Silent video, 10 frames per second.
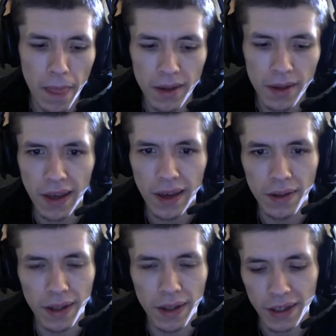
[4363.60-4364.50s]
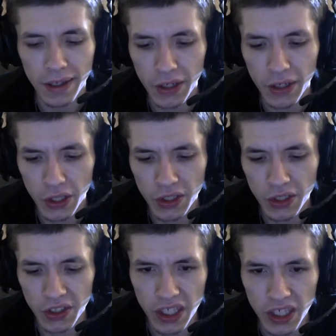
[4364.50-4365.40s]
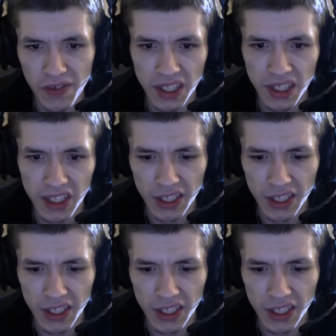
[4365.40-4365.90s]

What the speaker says: yeah, like so there's differences in that.